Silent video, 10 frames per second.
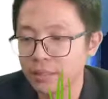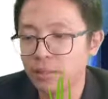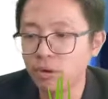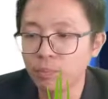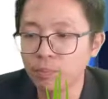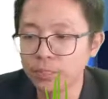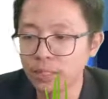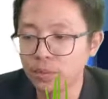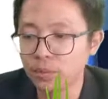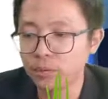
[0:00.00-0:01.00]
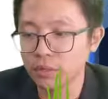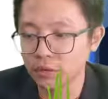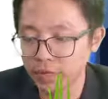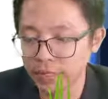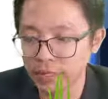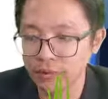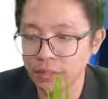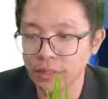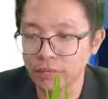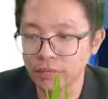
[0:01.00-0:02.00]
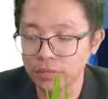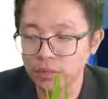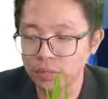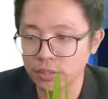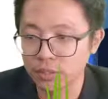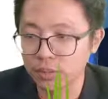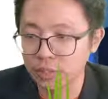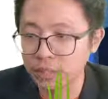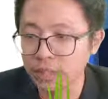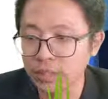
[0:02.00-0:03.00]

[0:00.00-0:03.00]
Opposite to the reflected ray. Virtual image is here.